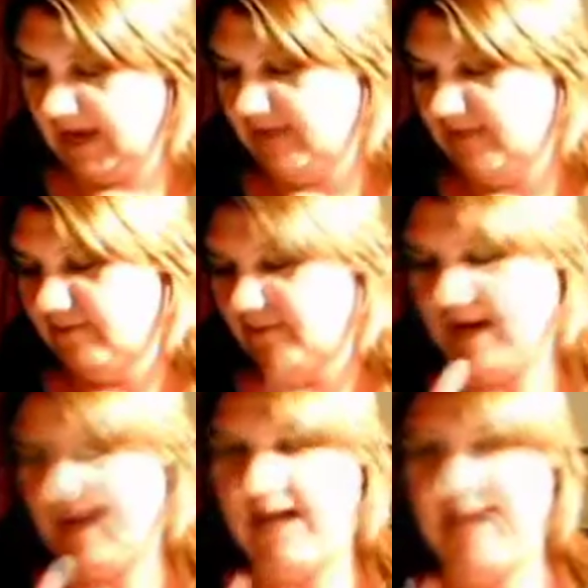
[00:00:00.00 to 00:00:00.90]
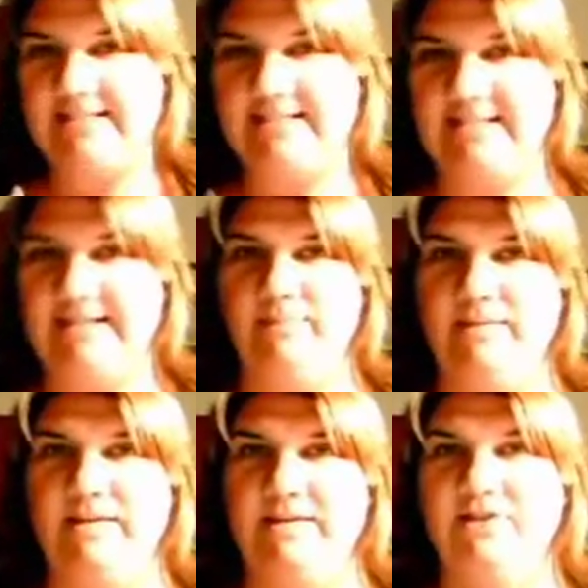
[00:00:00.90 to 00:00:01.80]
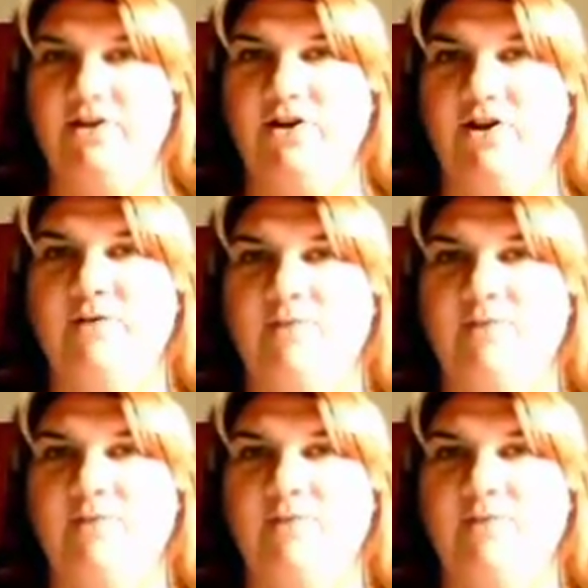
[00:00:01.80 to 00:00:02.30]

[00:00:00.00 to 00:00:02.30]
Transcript: And my last tip is to go